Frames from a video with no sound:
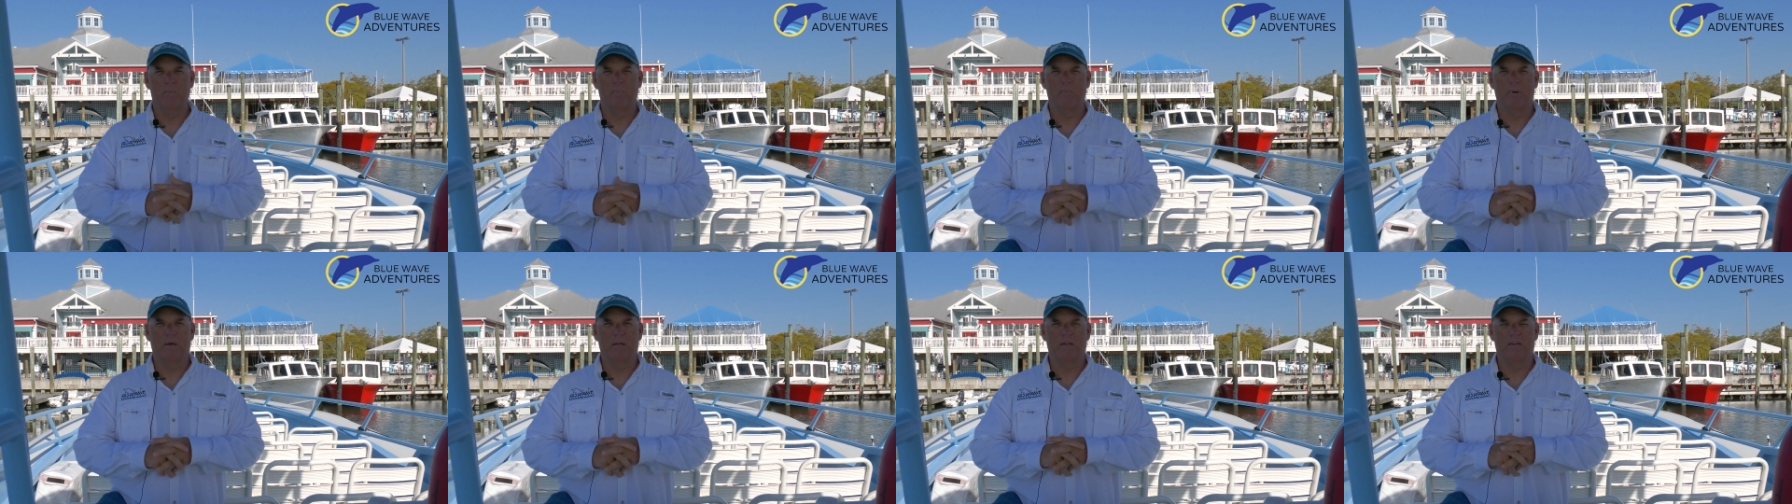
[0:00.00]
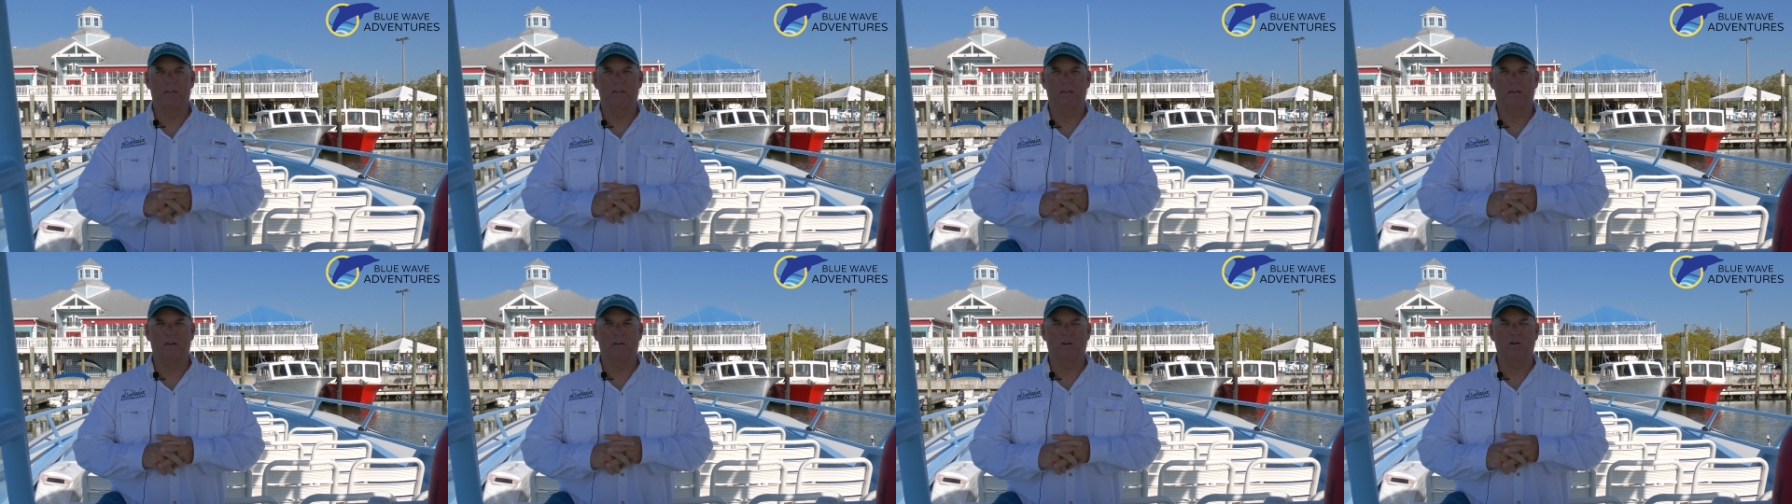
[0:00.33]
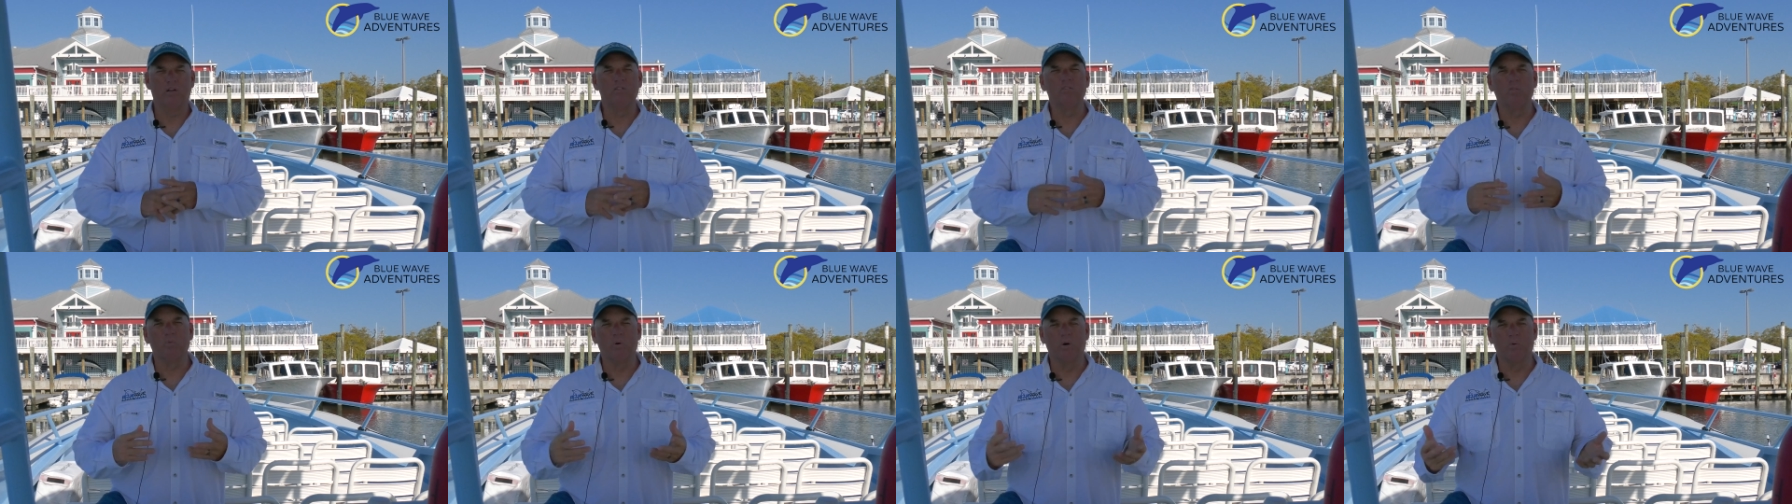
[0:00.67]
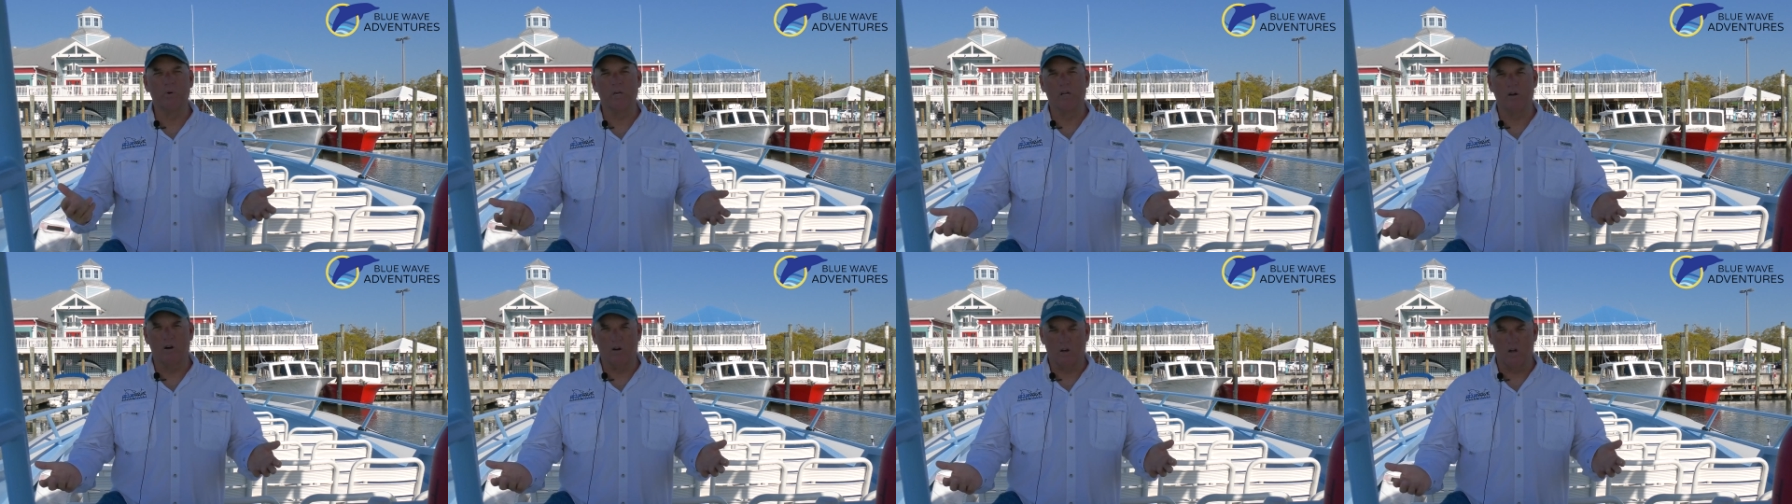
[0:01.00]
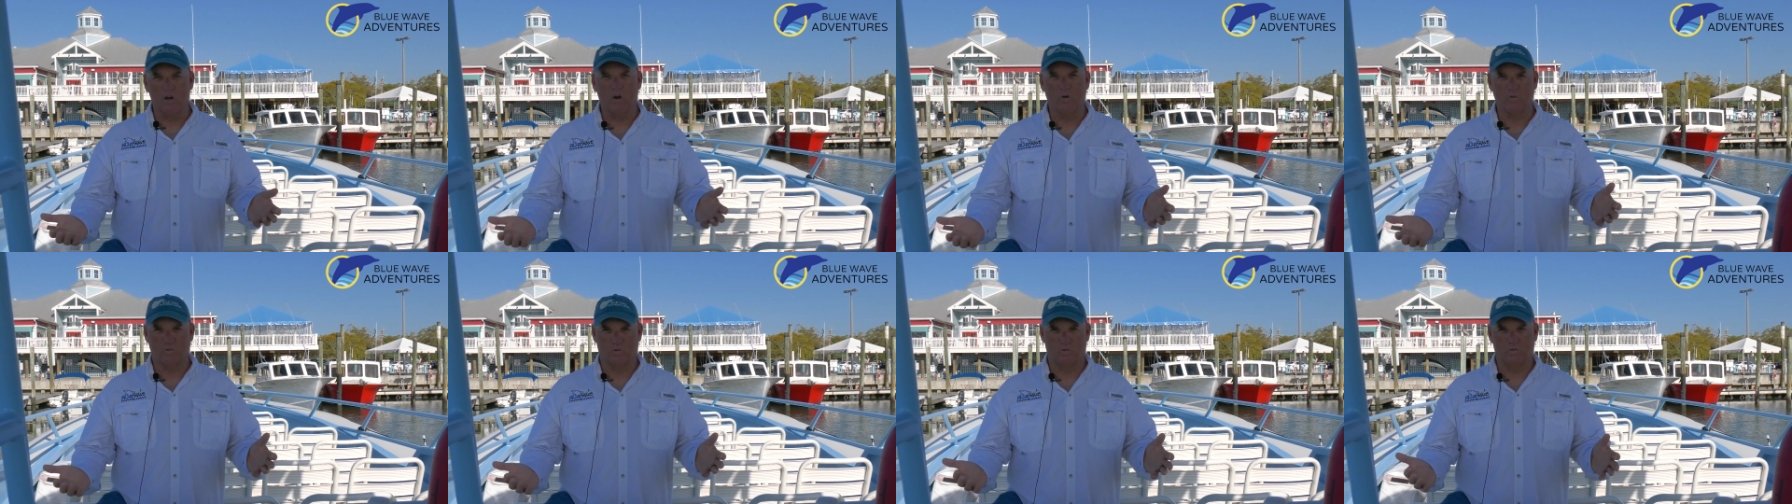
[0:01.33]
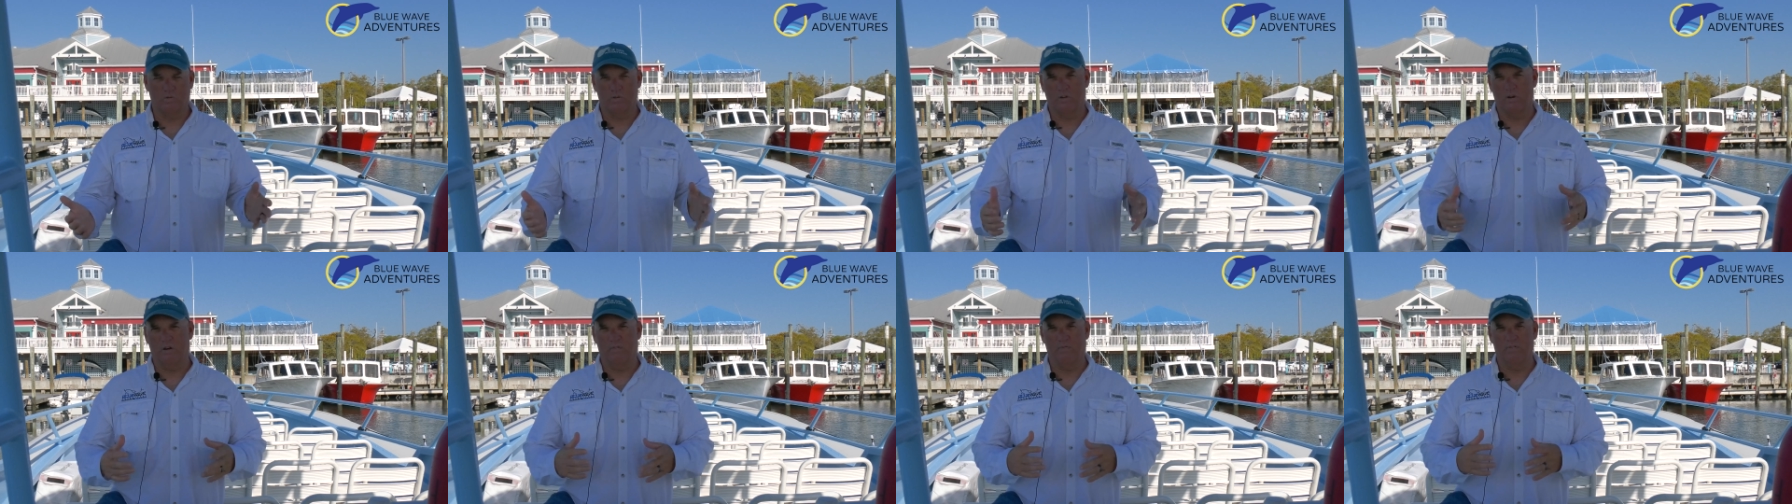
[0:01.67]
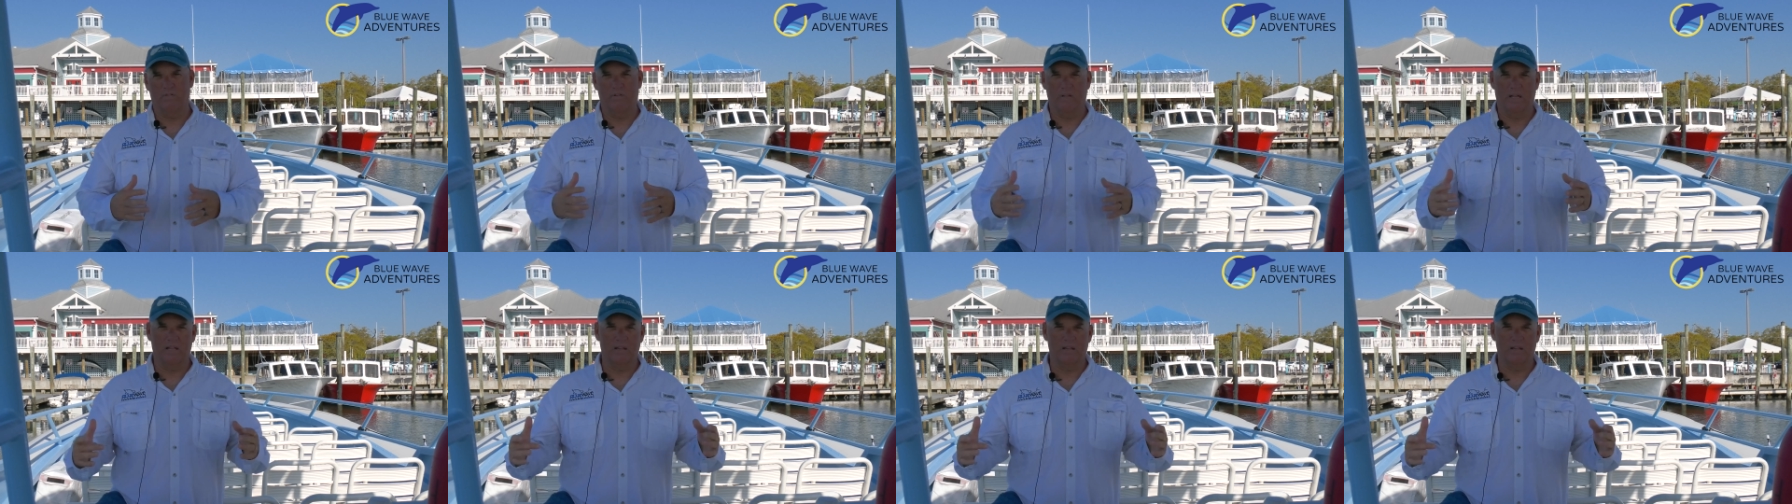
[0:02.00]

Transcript: but also what we call coastal dolphin.